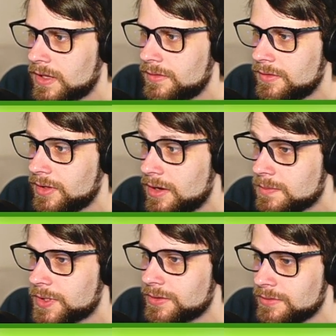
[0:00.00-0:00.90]

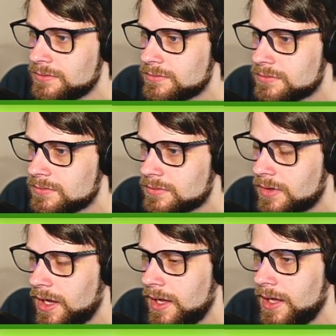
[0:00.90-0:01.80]
Songbird.
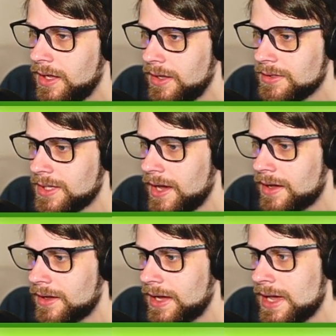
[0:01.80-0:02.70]

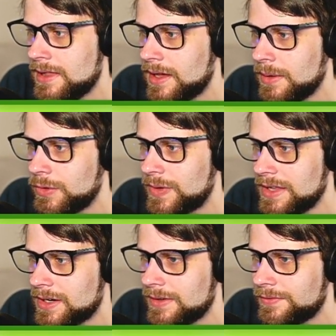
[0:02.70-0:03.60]
Yeah, I would
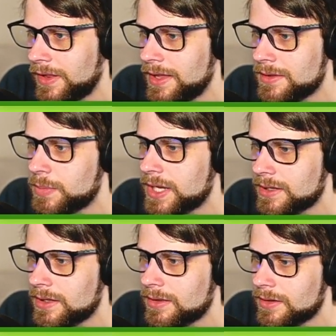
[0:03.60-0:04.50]
rather have fly than
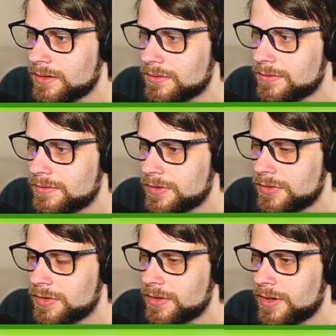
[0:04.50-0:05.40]
peck, I think, for
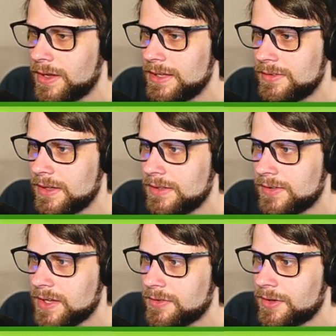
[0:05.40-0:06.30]
sure. It
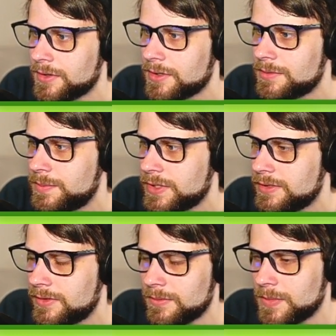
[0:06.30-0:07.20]
takes longer, but
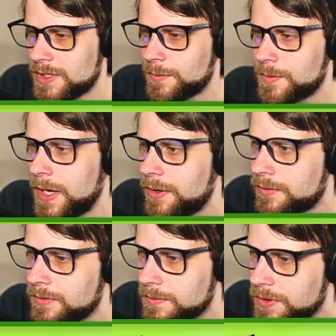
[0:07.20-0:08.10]
it's a much more
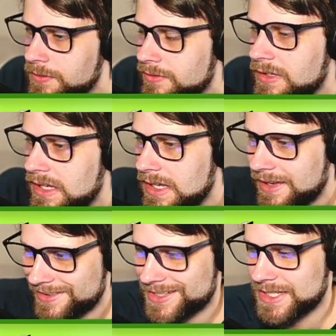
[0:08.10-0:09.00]
powerful move.
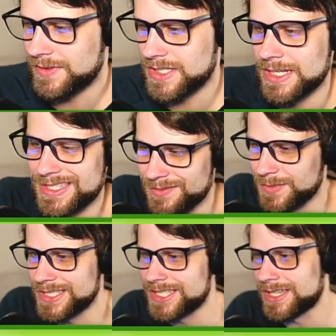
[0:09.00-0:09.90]
It does have a chance of
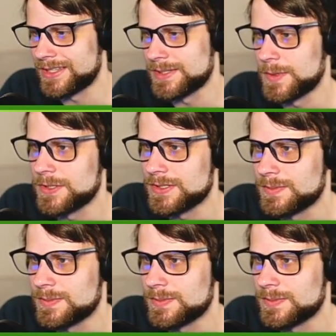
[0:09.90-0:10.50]
missing, I suppose,